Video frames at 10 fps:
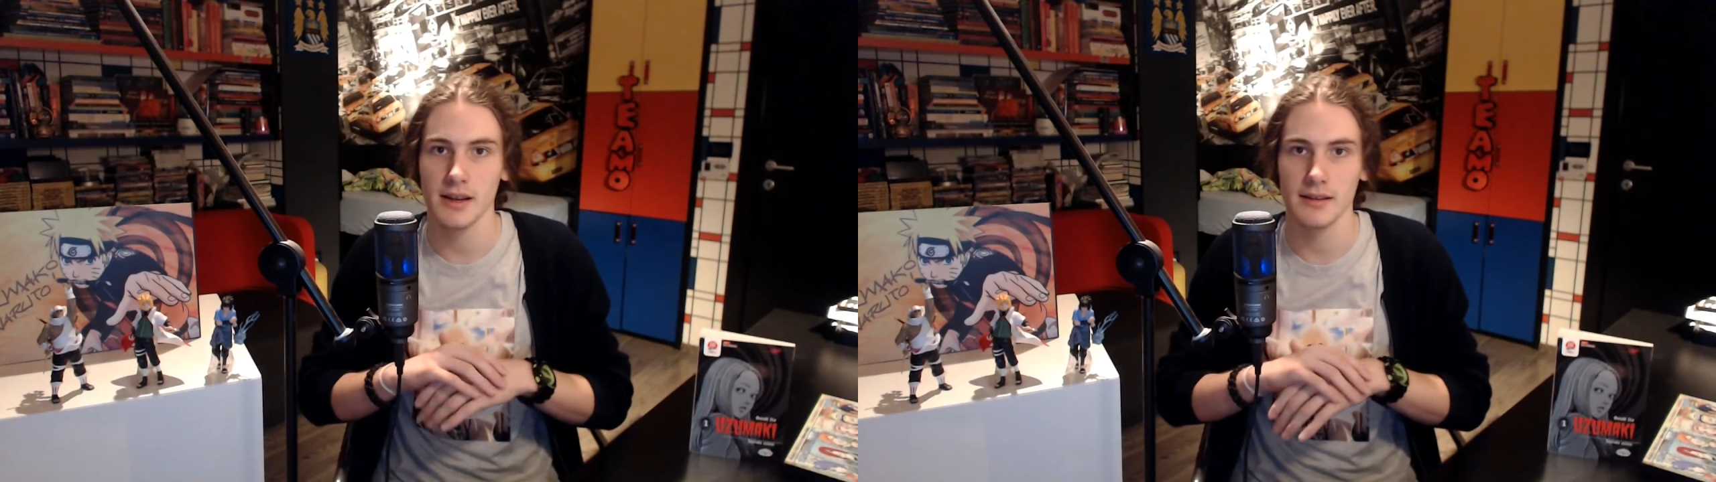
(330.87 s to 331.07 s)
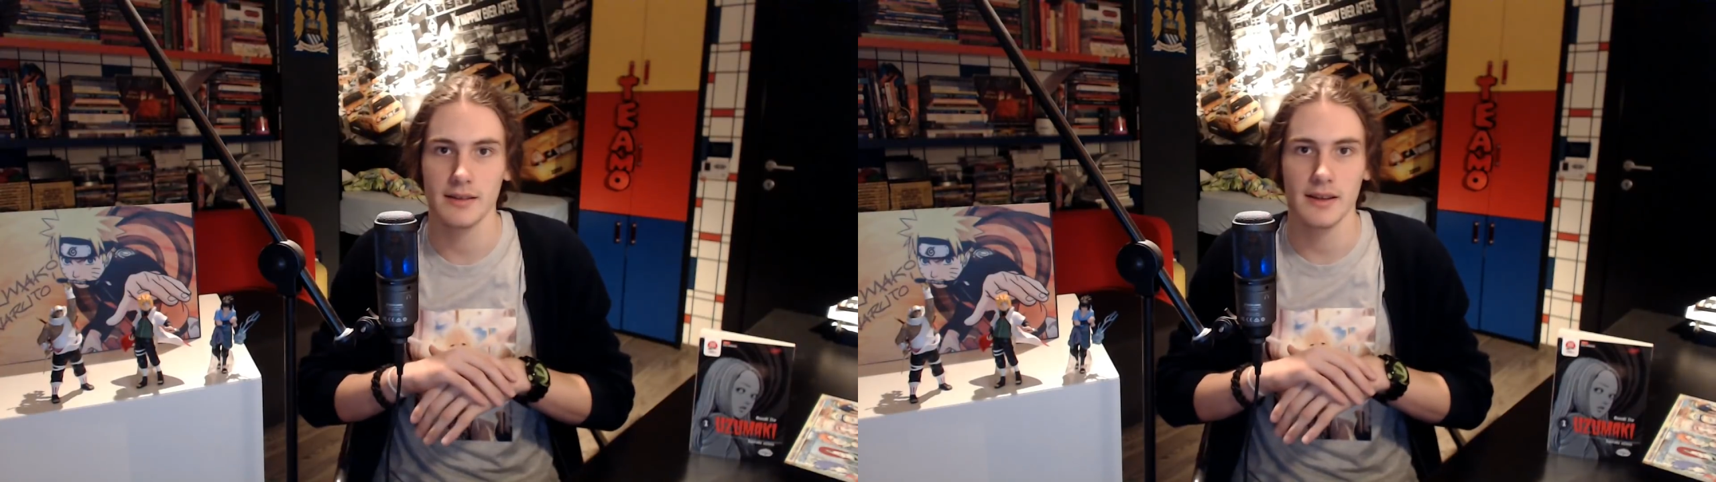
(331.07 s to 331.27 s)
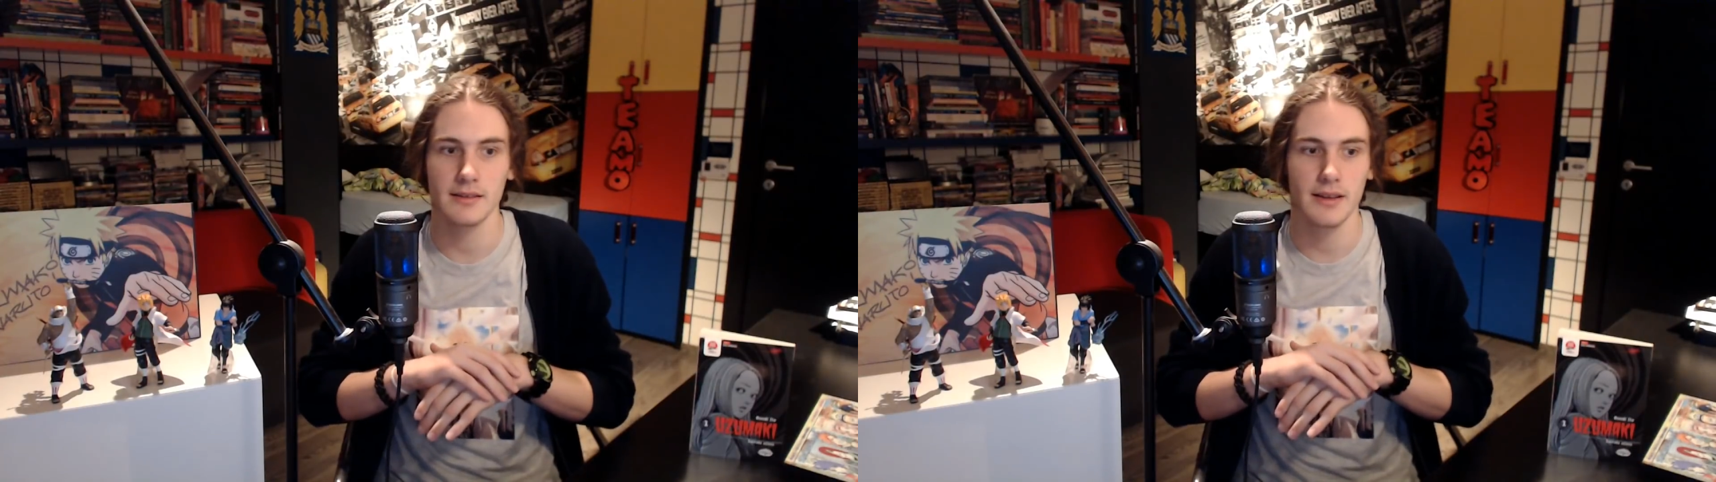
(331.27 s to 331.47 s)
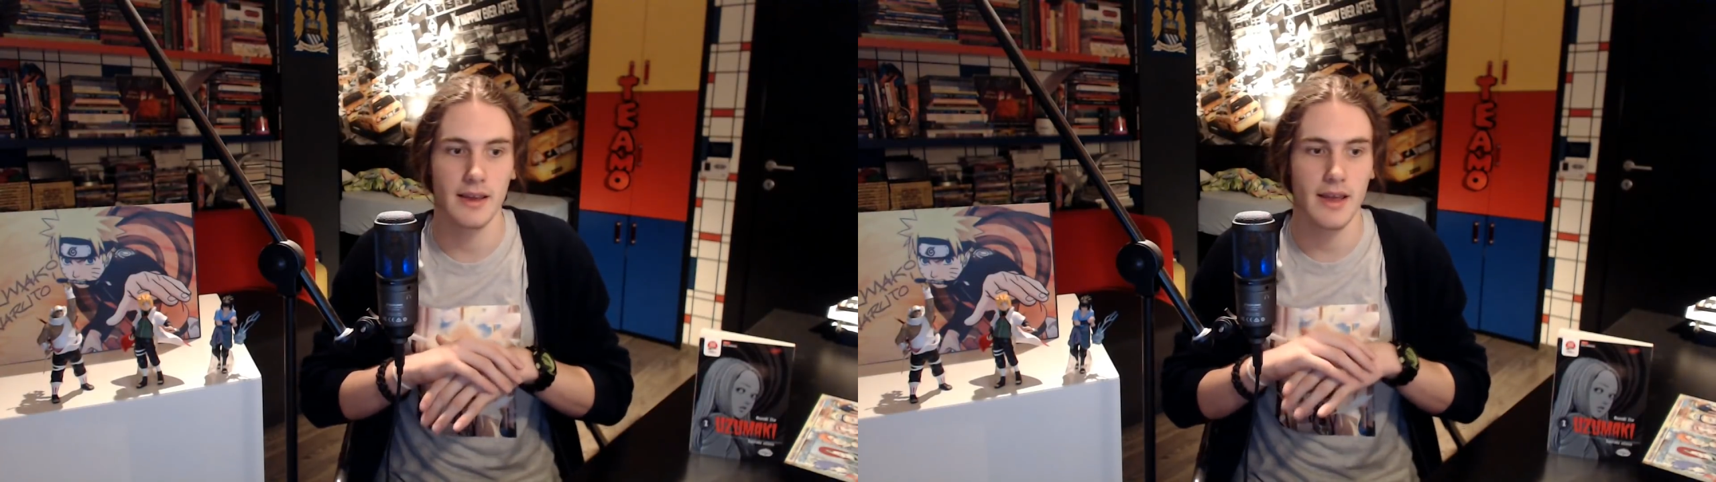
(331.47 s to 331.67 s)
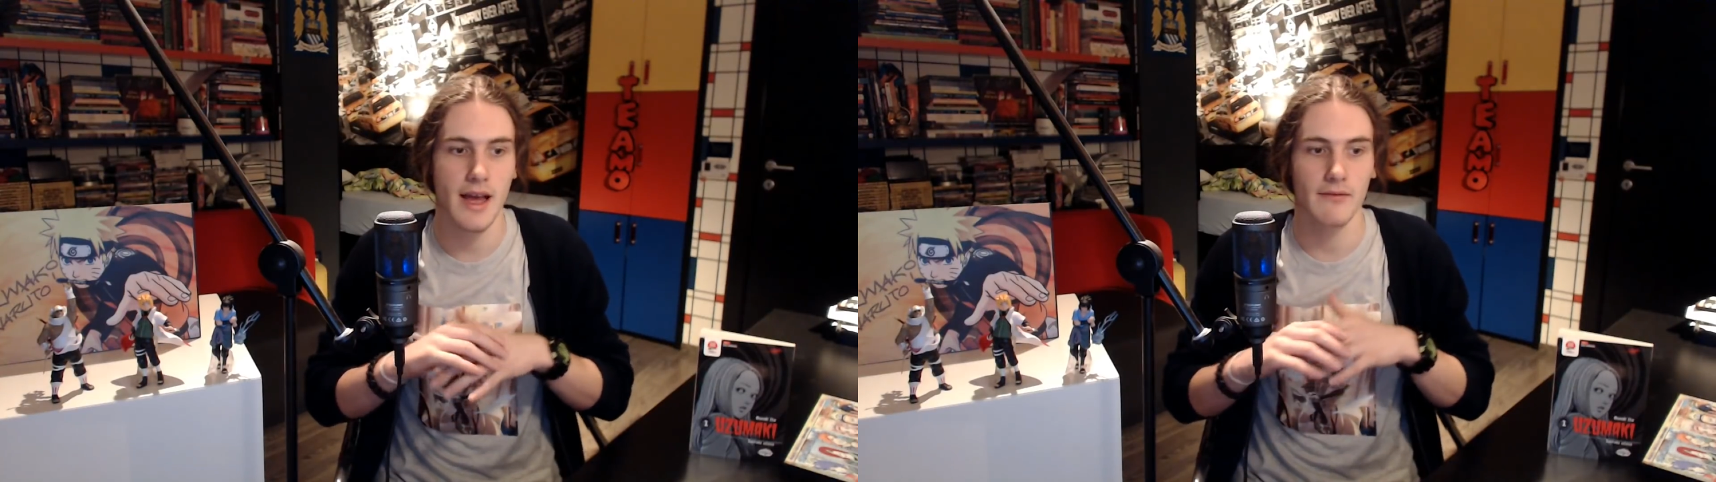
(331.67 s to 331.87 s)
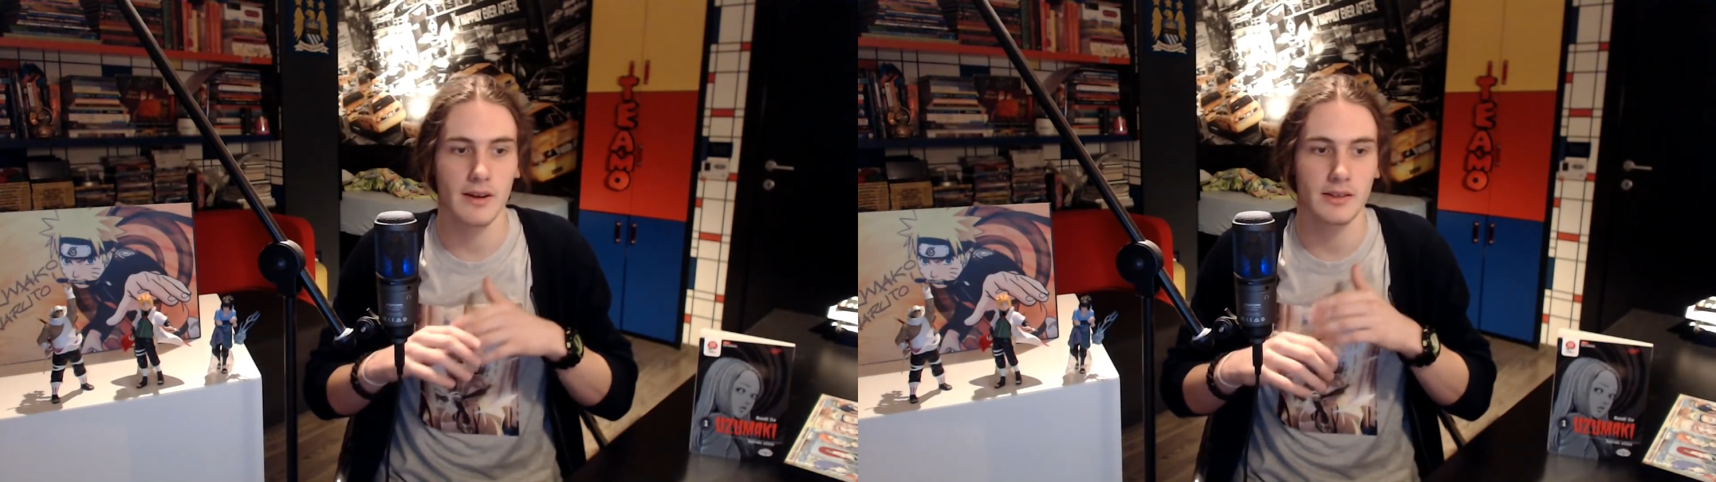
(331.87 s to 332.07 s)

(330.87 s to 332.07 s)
and that they haven't